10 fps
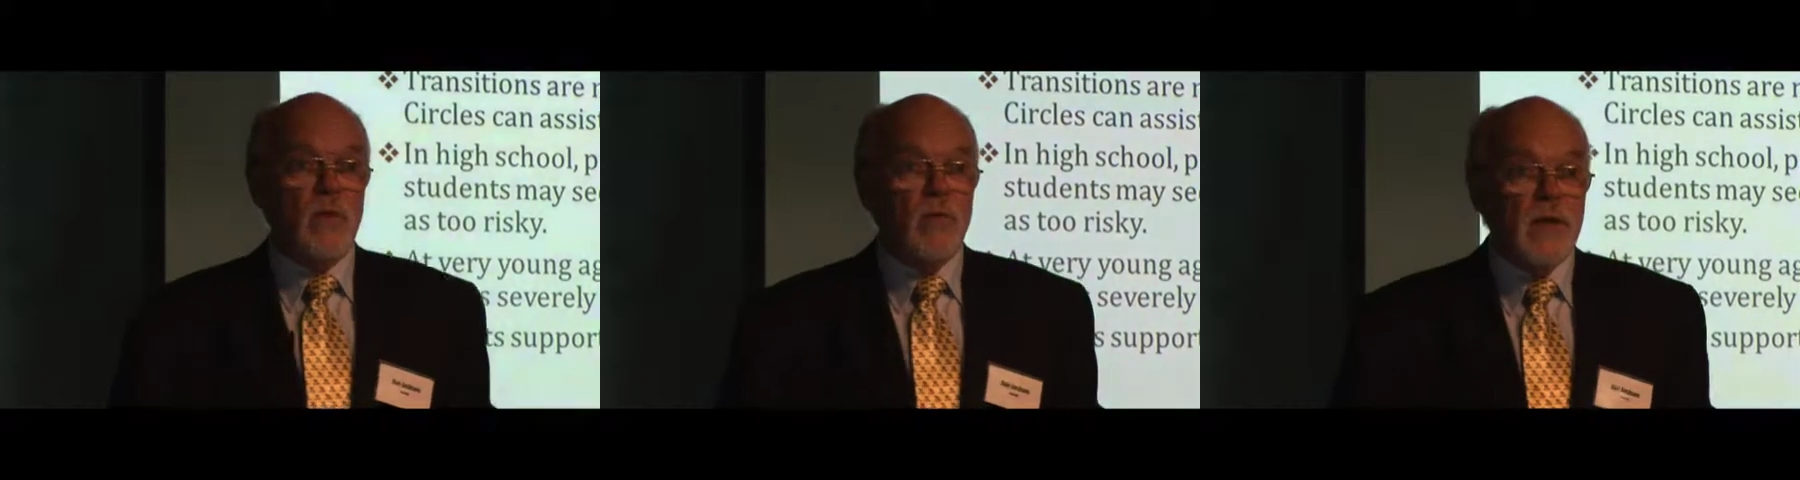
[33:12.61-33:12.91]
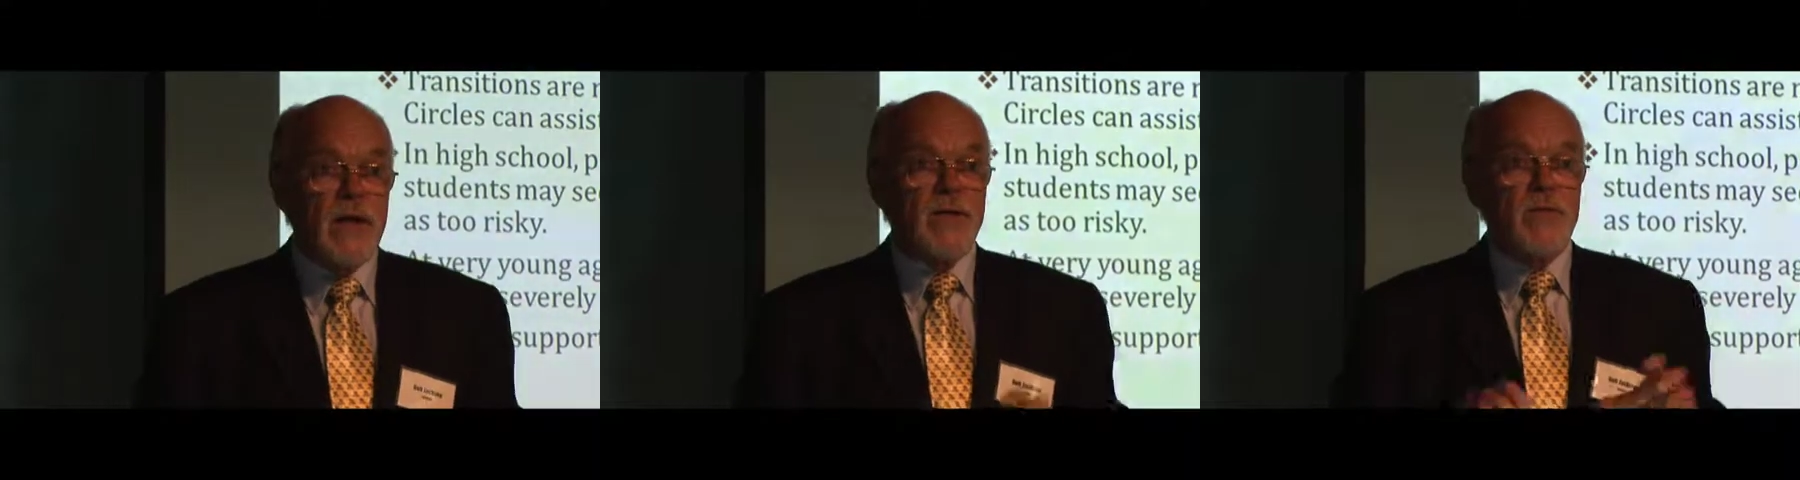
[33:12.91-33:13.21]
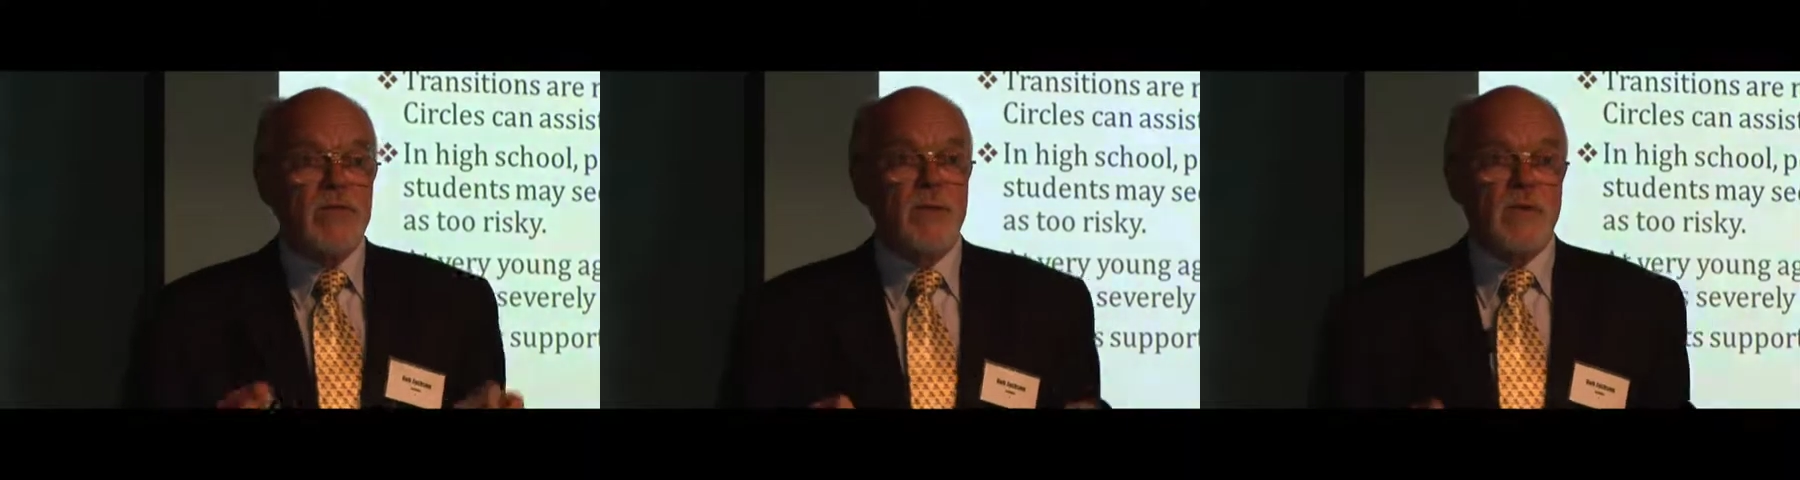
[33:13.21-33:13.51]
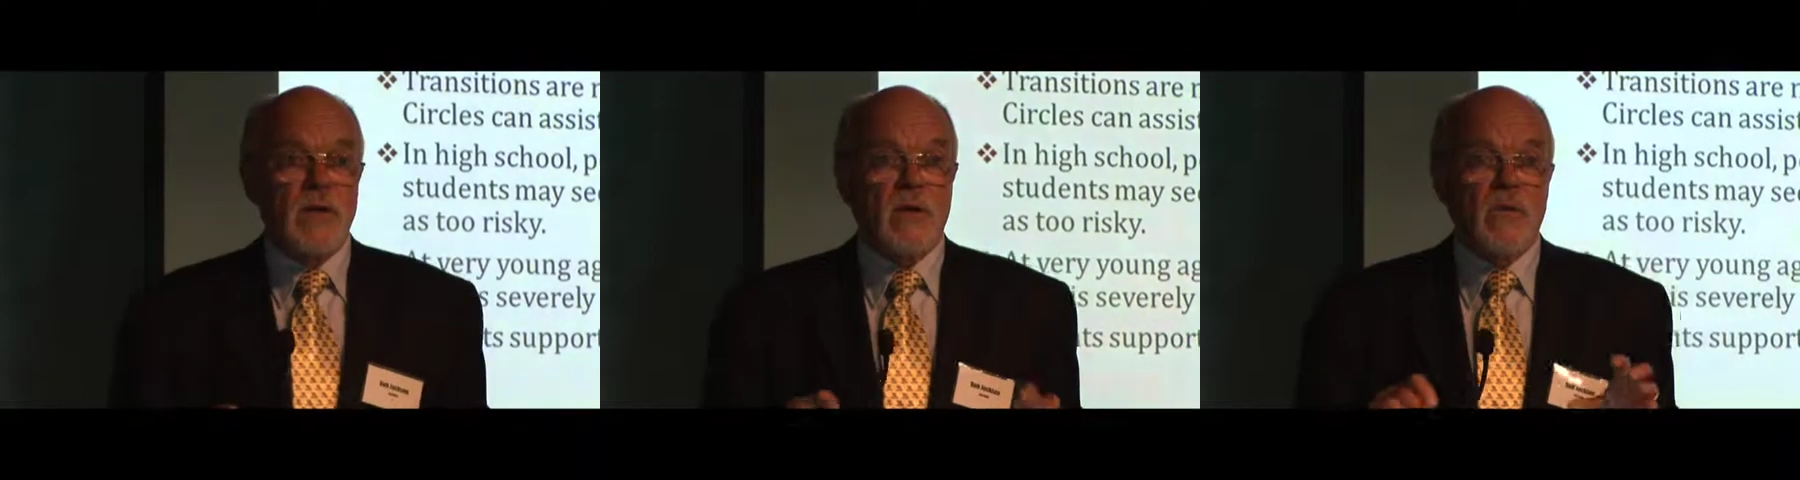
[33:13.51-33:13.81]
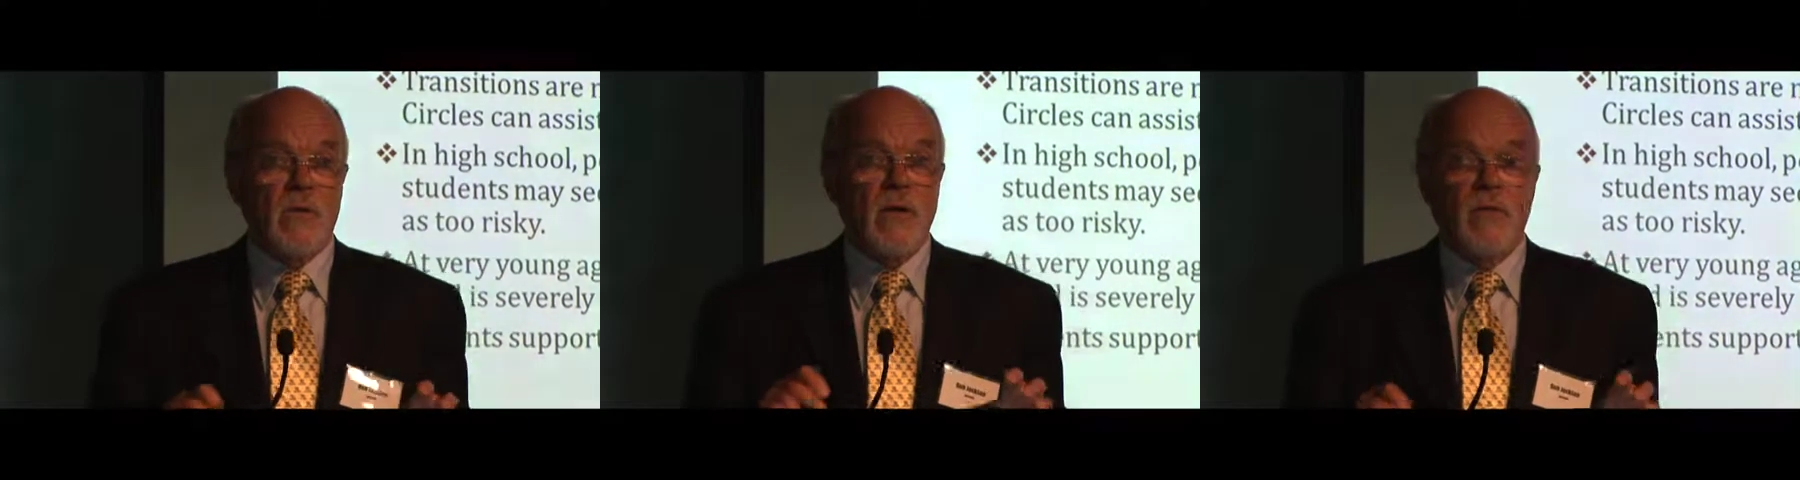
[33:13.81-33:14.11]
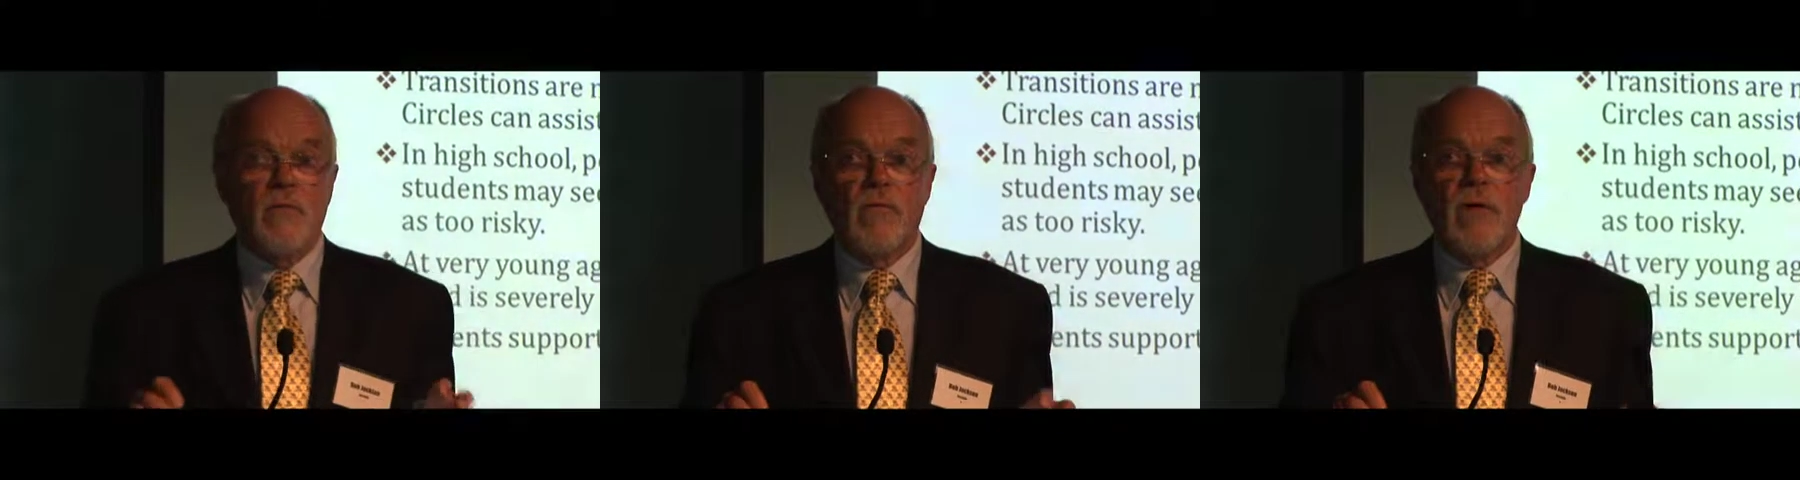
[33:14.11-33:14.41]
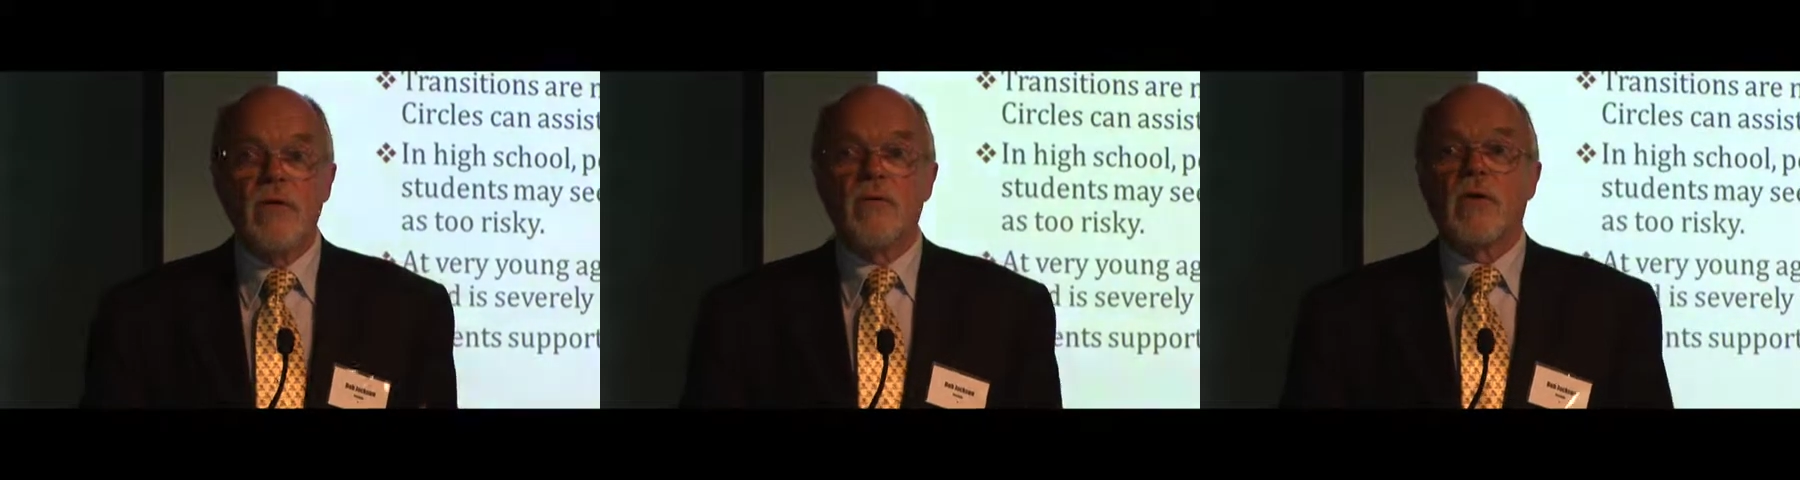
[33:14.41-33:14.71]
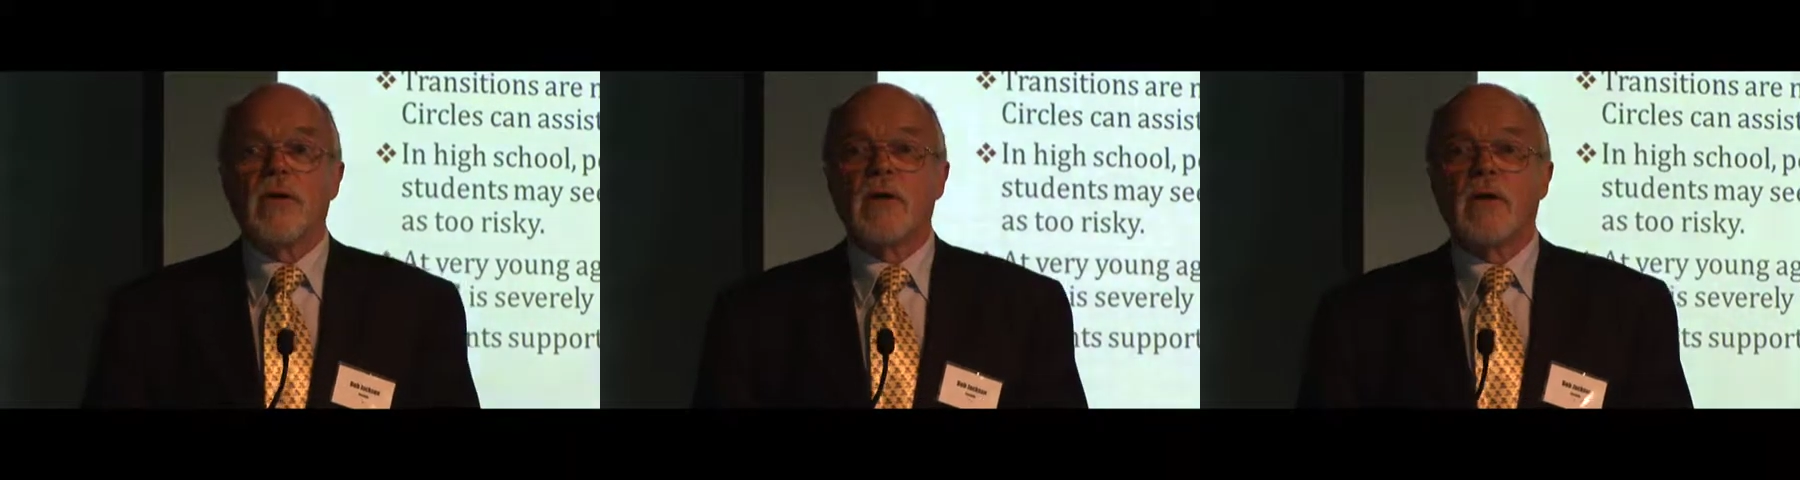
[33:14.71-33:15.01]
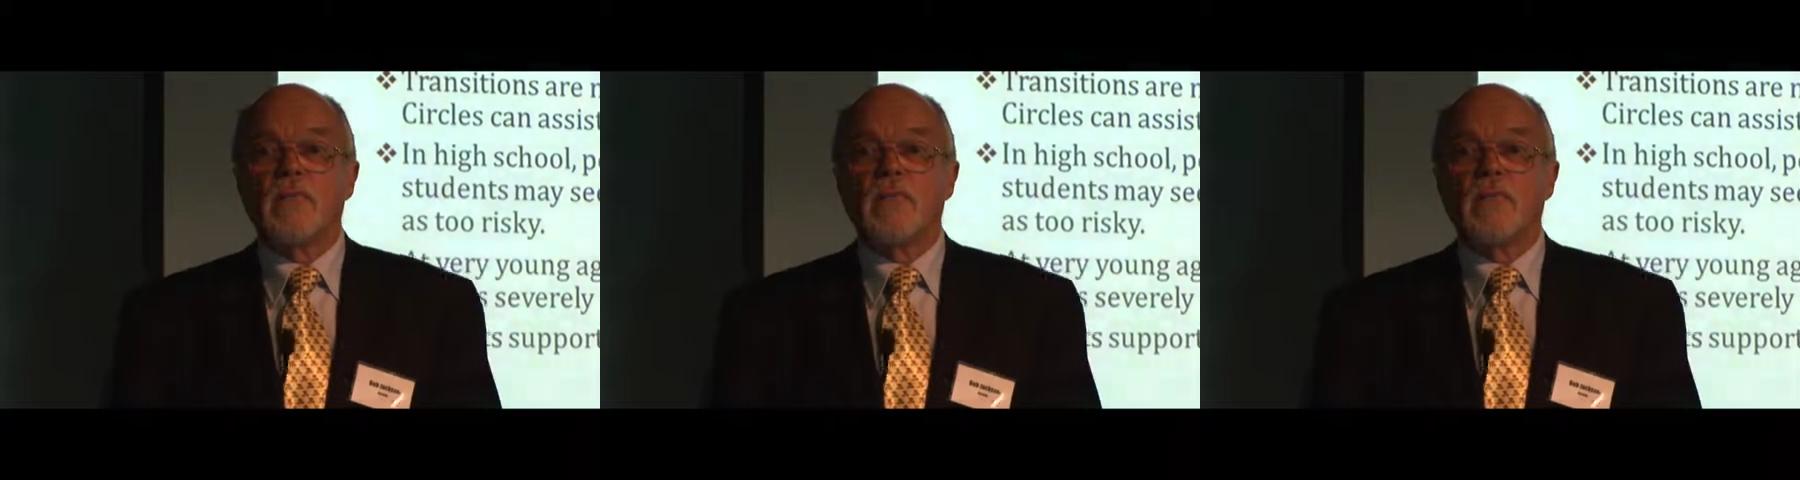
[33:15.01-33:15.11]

Relationships are very, very